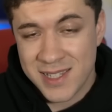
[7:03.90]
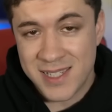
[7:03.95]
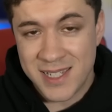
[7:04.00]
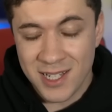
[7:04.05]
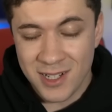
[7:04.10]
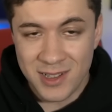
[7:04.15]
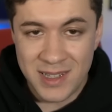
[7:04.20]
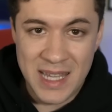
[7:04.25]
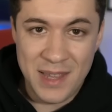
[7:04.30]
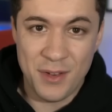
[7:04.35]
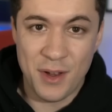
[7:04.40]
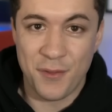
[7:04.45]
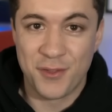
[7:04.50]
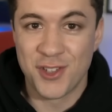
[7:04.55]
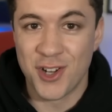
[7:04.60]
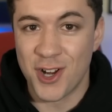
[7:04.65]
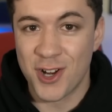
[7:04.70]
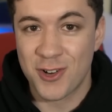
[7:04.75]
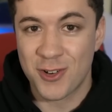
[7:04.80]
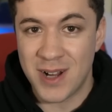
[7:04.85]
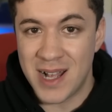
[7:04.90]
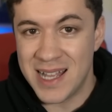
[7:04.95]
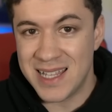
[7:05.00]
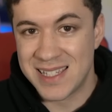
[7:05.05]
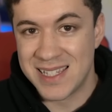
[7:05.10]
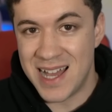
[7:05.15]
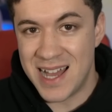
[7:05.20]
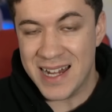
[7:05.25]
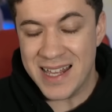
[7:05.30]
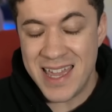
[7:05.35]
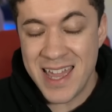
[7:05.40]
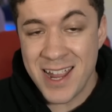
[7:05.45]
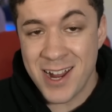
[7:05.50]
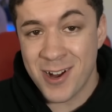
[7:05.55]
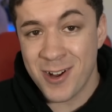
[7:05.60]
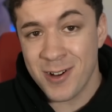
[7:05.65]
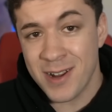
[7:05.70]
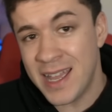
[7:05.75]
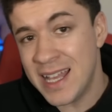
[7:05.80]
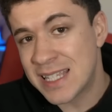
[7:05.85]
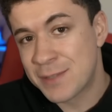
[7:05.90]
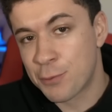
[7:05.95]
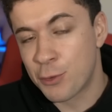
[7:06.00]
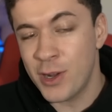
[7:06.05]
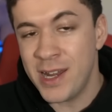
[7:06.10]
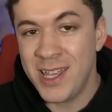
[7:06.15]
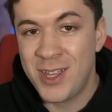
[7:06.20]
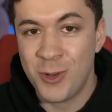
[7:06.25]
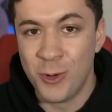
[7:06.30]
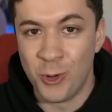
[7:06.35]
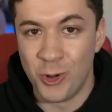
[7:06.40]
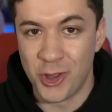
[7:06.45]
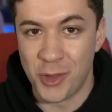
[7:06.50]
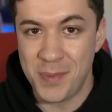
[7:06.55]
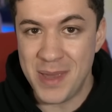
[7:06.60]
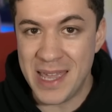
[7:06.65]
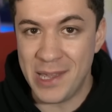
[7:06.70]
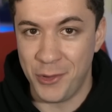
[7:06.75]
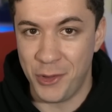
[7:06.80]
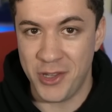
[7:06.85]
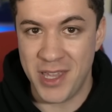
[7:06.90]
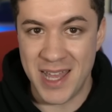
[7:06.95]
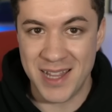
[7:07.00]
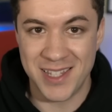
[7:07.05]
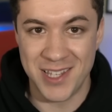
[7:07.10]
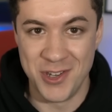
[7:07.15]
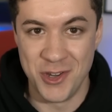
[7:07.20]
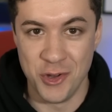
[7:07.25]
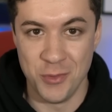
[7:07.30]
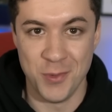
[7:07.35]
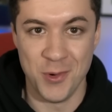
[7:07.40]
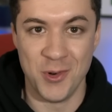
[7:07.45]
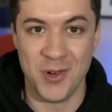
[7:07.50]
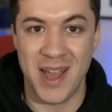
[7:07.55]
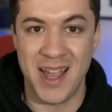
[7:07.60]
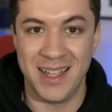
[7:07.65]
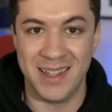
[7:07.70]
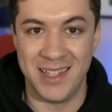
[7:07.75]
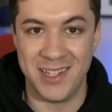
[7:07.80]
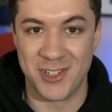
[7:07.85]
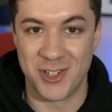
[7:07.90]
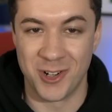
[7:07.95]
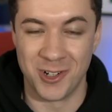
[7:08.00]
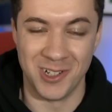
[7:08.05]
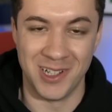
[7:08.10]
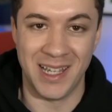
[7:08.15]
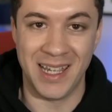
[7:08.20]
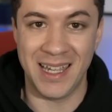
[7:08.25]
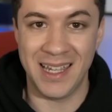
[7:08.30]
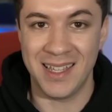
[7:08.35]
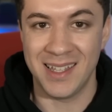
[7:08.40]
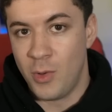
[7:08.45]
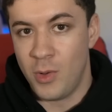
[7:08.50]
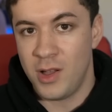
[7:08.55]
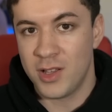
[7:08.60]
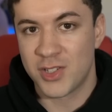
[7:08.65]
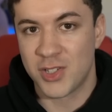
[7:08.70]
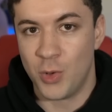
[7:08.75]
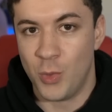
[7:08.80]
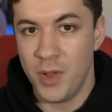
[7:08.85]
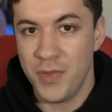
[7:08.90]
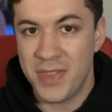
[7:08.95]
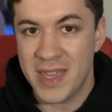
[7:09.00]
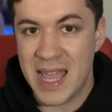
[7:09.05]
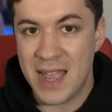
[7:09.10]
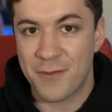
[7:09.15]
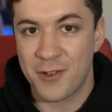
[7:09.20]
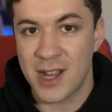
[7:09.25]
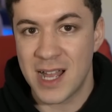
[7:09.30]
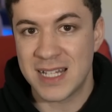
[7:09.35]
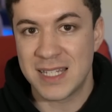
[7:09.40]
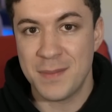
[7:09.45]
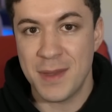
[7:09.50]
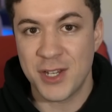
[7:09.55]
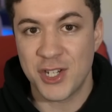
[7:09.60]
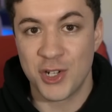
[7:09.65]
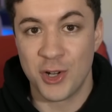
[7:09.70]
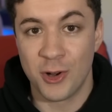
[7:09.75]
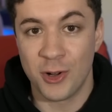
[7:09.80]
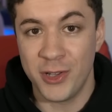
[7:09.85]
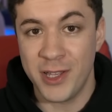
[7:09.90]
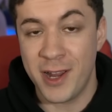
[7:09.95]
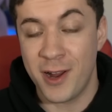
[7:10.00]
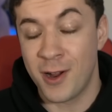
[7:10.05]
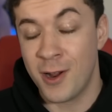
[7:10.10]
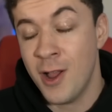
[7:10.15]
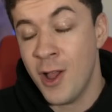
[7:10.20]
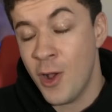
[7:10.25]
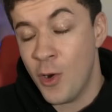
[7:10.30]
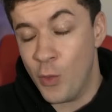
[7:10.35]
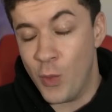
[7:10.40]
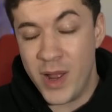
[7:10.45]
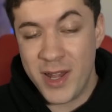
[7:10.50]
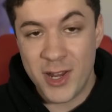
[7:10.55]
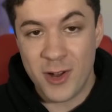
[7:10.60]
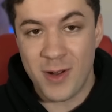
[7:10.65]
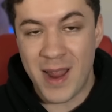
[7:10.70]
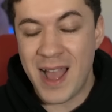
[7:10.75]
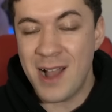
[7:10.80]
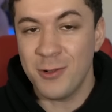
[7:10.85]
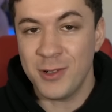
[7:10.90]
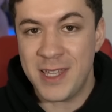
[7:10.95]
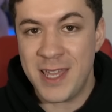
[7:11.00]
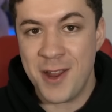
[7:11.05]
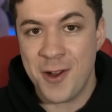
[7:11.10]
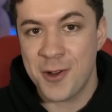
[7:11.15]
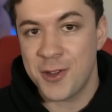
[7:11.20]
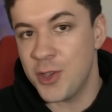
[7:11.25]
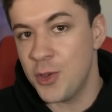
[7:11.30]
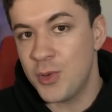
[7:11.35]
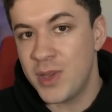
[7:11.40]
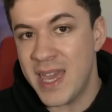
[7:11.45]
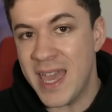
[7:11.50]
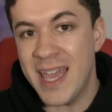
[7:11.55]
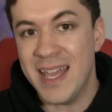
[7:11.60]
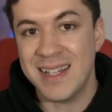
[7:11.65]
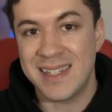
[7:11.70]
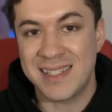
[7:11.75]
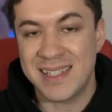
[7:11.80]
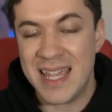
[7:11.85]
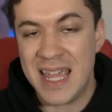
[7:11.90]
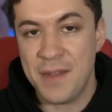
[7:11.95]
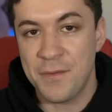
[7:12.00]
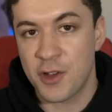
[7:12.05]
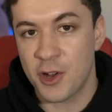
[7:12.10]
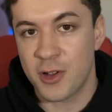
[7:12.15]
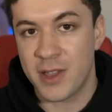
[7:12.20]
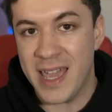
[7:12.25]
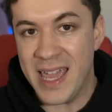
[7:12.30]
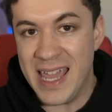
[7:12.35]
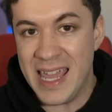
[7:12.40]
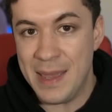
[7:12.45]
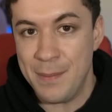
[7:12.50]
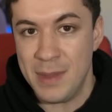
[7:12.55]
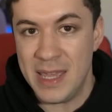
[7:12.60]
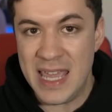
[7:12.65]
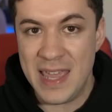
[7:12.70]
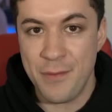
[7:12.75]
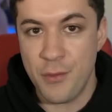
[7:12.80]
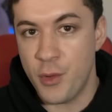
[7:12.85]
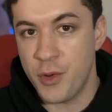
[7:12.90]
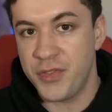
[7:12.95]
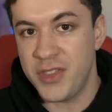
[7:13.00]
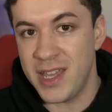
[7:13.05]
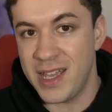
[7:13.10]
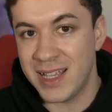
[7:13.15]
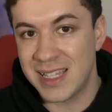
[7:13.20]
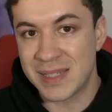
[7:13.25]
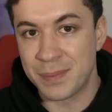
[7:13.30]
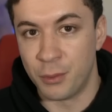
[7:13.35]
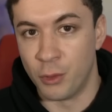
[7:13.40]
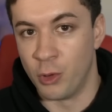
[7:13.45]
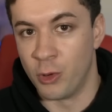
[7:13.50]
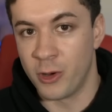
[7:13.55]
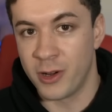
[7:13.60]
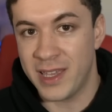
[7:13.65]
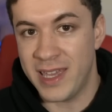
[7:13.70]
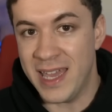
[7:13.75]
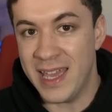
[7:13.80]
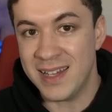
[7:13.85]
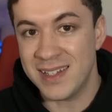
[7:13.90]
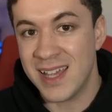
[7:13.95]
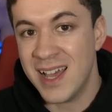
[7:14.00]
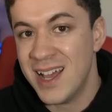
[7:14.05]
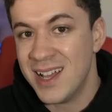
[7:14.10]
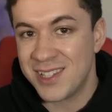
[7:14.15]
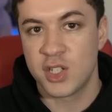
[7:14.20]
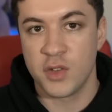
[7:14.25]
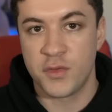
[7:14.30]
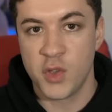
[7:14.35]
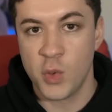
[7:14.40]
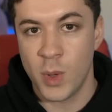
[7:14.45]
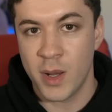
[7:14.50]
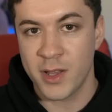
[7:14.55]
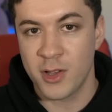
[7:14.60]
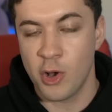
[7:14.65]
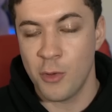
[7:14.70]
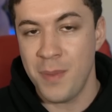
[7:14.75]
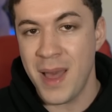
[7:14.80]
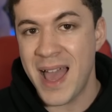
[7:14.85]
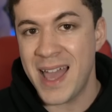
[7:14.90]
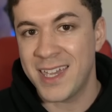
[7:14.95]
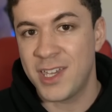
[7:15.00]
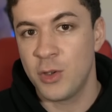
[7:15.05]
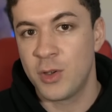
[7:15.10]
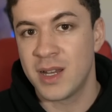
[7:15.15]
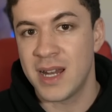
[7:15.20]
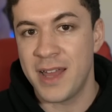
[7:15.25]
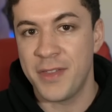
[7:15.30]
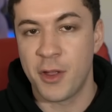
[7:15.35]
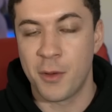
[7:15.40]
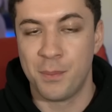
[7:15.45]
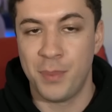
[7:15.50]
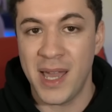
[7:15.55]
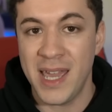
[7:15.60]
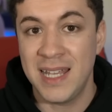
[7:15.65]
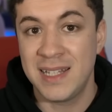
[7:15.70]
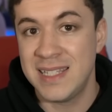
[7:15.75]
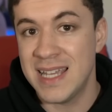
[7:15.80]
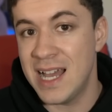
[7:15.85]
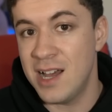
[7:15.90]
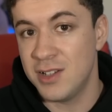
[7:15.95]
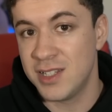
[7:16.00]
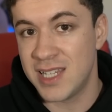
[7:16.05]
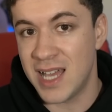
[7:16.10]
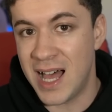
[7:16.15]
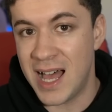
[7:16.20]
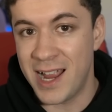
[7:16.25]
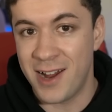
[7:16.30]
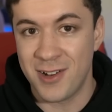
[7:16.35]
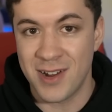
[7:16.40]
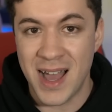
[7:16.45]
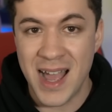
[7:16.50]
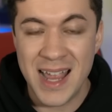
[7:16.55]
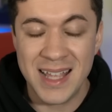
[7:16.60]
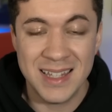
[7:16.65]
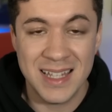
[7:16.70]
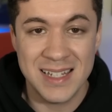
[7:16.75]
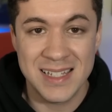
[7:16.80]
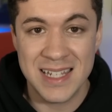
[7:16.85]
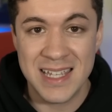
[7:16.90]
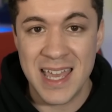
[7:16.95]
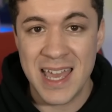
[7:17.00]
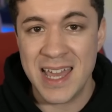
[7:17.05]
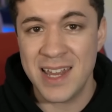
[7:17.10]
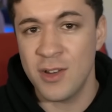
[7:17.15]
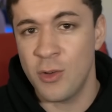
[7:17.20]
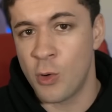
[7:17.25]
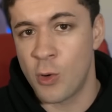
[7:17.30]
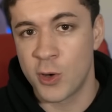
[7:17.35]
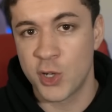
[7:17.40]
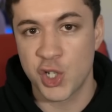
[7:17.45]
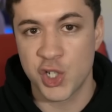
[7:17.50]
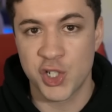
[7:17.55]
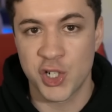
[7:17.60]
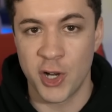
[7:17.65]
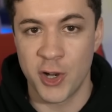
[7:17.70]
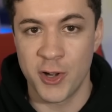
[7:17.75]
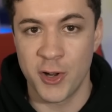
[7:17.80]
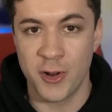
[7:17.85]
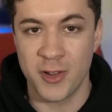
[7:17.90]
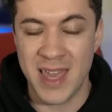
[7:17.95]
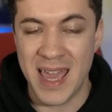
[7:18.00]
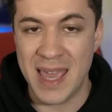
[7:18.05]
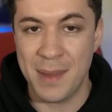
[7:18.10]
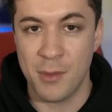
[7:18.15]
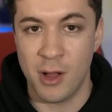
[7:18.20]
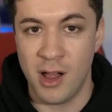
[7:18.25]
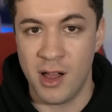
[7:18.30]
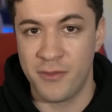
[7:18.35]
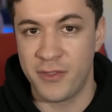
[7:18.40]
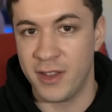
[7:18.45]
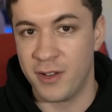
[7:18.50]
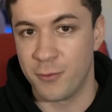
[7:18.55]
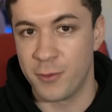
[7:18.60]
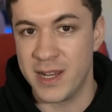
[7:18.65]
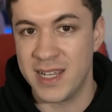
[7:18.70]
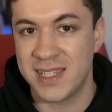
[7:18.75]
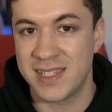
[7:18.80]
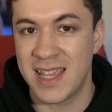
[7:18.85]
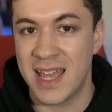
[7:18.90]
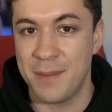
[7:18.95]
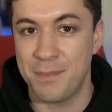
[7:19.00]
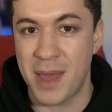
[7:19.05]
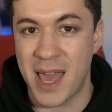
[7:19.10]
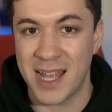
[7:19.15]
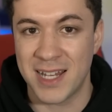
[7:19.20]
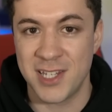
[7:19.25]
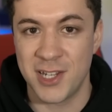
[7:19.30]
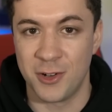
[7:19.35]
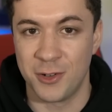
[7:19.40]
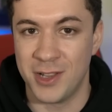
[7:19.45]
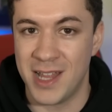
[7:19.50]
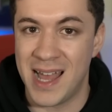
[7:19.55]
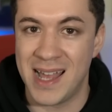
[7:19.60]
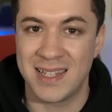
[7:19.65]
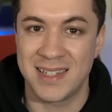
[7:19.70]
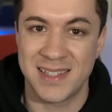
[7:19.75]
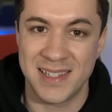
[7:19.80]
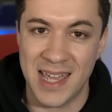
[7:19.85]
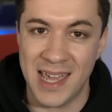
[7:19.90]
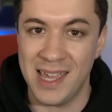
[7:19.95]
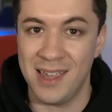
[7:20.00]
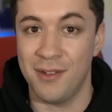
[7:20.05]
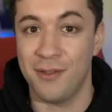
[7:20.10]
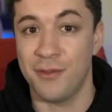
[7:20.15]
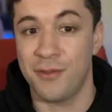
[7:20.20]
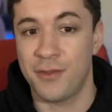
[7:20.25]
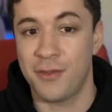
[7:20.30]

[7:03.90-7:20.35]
Still, even if Darkrai is not here, it's pretty cool to be able to get to Newmoon Island early. Oh, also, one thing I forgot to mention earlier, when you're out here, you can't save your game, even with the Explorer kit. So if you want to go back, you could either bike down to Iron Island again, or just turn your game off and reset back to your last save.